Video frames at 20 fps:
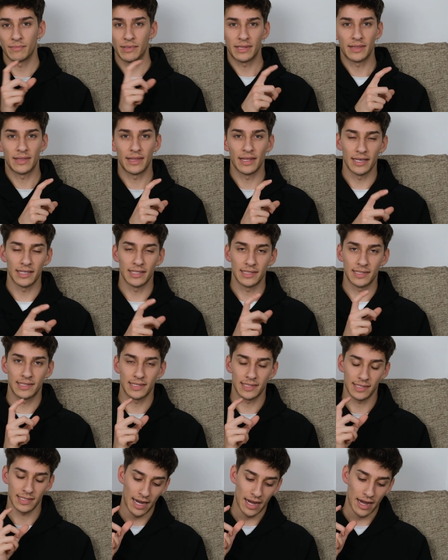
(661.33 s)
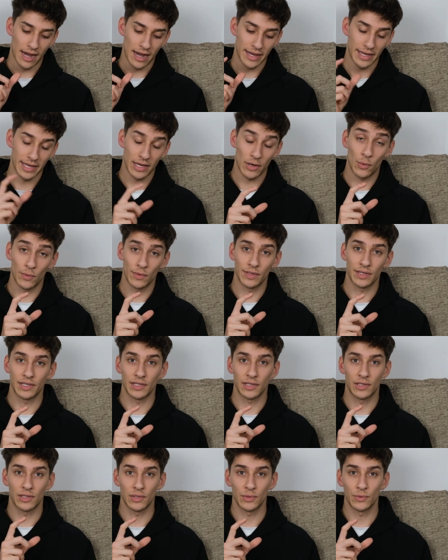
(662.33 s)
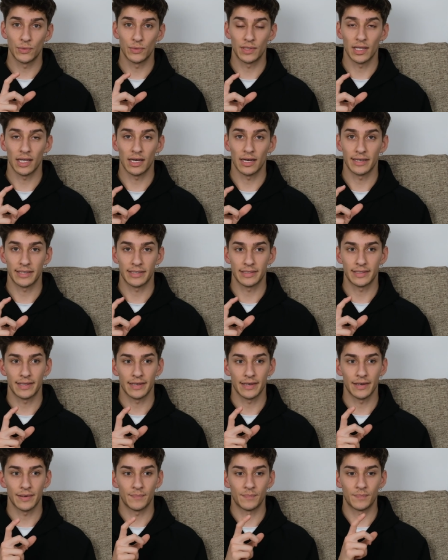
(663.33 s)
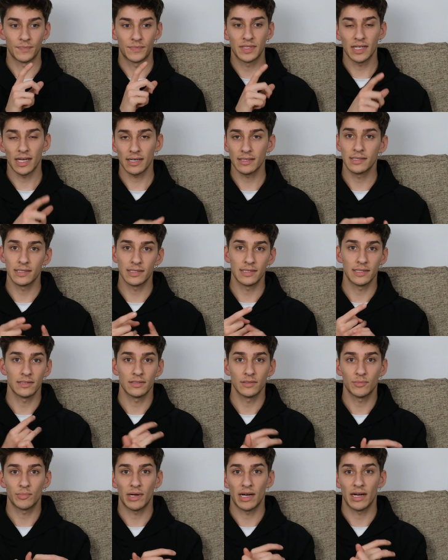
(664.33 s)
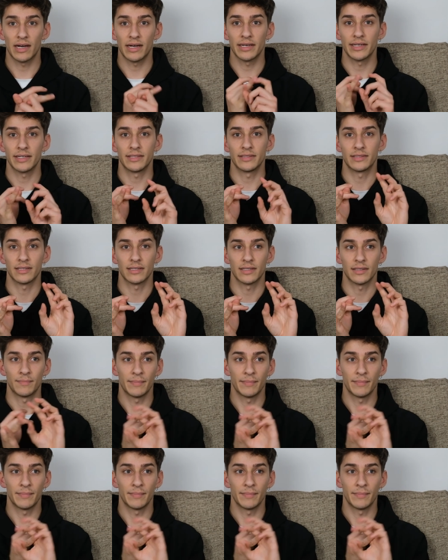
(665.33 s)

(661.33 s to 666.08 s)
but this I only include like the taxis in Dubai, the